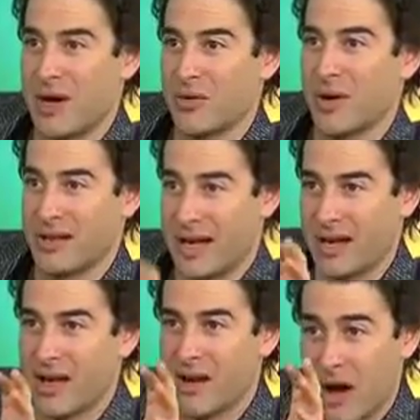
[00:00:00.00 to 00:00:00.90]
by the way. Like,
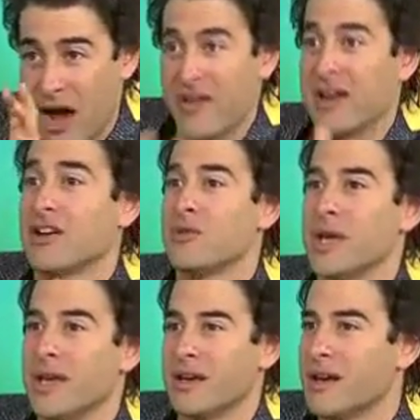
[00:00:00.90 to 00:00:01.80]
I've had a good
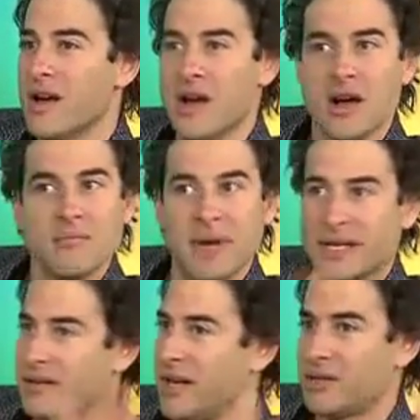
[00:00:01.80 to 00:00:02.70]
week.
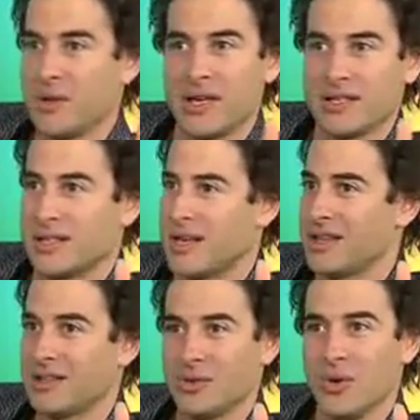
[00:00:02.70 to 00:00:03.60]
But next week is
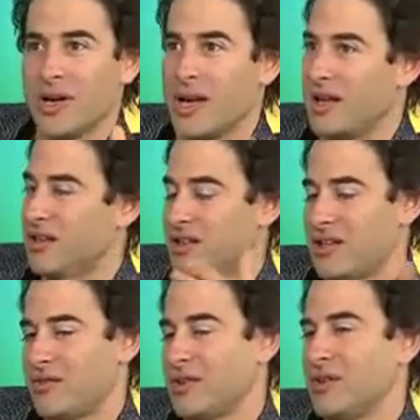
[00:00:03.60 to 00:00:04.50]
another story. And you
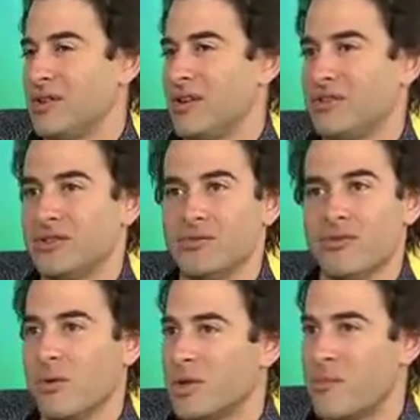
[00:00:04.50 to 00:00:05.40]
just have to learn to
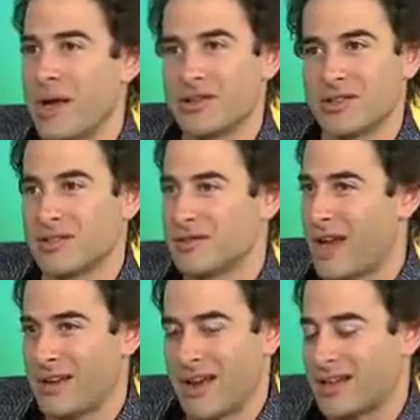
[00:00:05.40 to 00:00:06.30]
roll with the punches
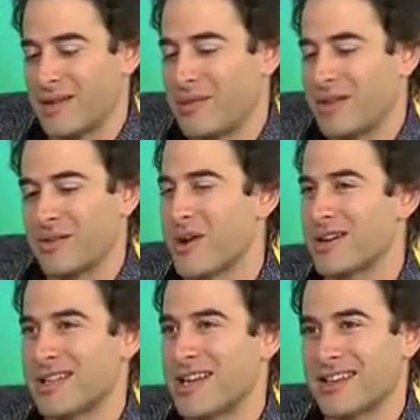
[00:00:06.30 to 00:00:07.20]
and accept that
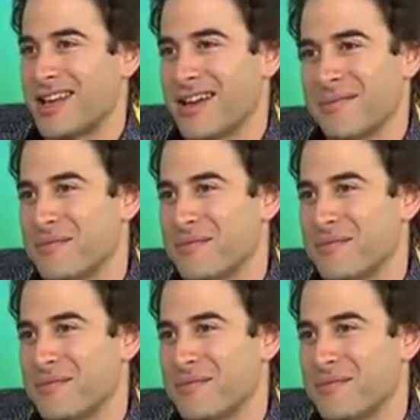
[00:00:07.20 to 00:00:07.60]
tomorrow's another day.